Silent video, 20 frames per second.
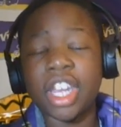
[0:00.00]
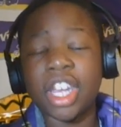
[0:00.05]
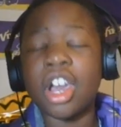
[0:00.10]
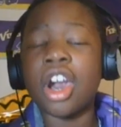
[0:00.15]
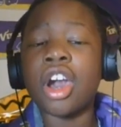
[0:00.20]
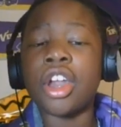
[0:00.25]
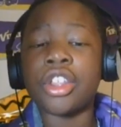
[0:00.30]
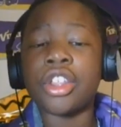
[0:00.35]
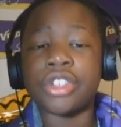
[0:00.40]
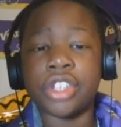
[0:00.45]

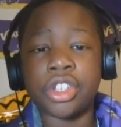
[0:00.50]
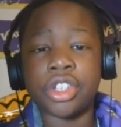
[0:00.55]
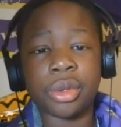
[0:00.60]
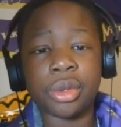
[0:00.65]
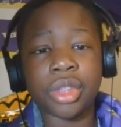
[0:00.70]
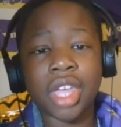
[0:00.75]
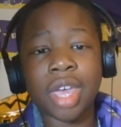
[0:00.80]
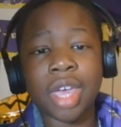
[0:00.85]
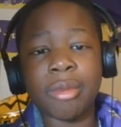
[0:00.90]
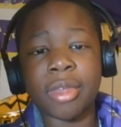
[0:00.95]
honestly do
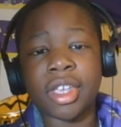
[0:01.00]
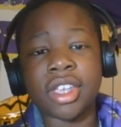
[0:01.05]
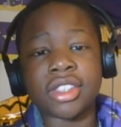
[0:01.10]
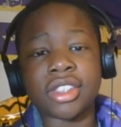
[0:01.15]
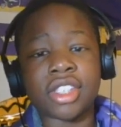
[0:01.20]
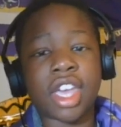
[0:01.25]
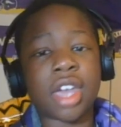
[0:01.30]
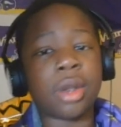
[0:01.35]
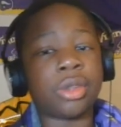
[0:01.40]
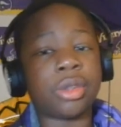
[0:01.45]
that? Because
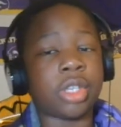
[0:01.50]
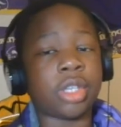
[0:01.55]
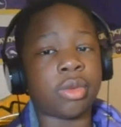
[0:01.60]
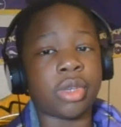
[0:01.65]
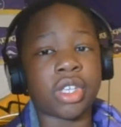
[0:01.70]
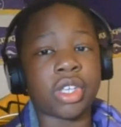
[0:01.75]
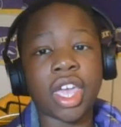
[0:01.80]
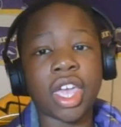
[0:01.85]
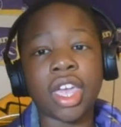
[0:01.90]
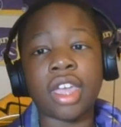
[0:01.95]
I don't think we
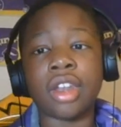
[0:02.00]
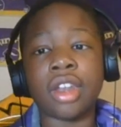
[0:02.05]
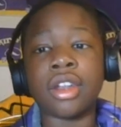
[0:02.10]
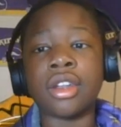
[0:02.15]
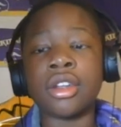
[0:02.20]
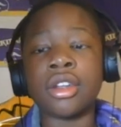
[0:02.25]
can.